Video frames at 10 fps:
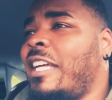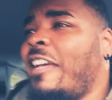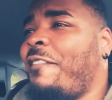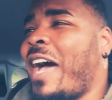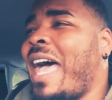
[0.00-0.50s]

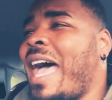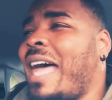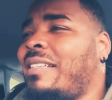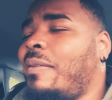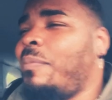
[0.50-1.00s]
if I
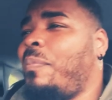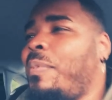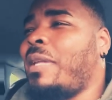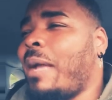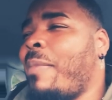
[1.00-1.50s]
had to,
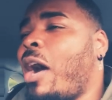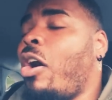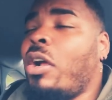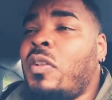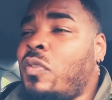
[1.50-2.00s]
my
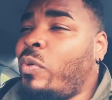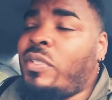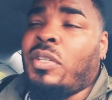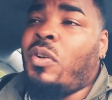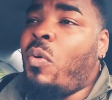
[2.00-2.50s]
heart is always
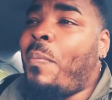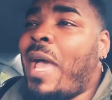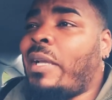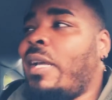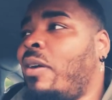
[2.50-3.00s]
going to go with
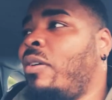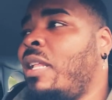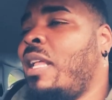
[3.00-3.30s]
Pacquiao.